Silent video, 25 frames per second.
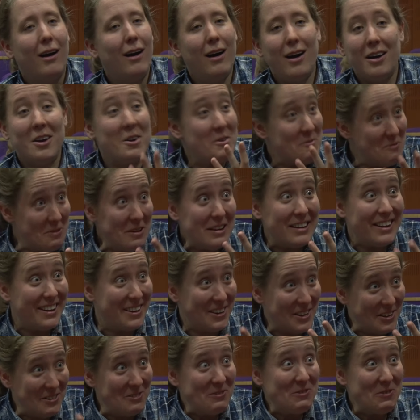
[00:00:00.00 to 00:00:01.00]
And I really
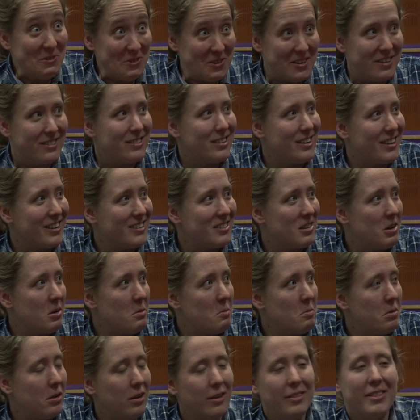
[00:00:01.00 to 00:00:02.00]
couldn't find an
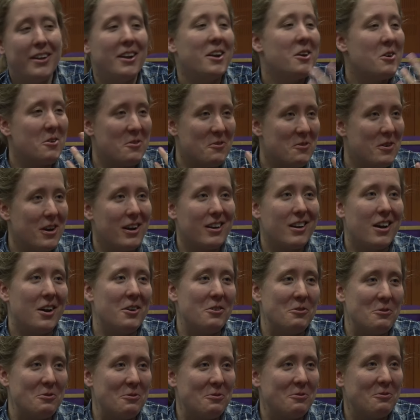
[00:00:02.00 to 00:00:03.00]
example. And then I got very
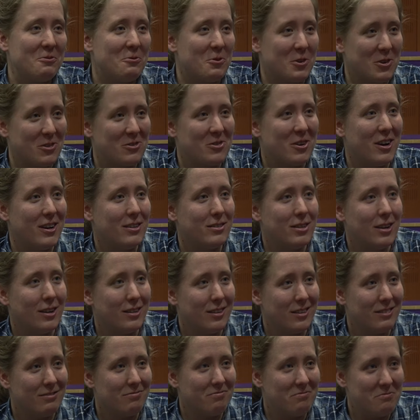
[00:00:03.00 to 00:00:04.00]
kind of frustrated
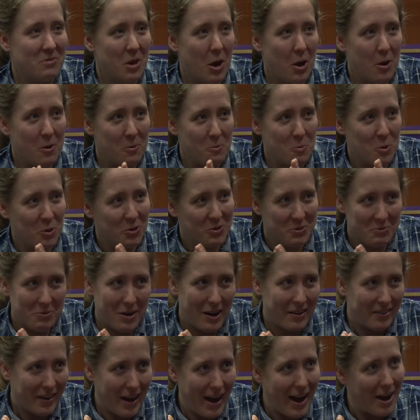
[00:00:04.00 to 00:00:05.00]
and, you know, wandered
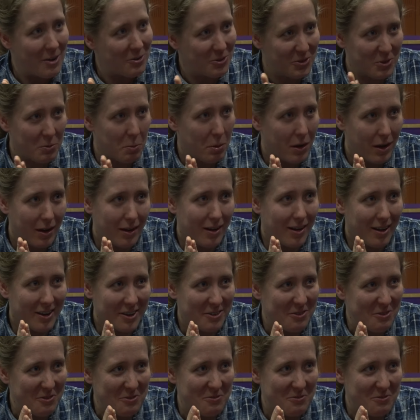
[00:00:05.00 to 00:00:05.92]
around the house a bit, kind mm.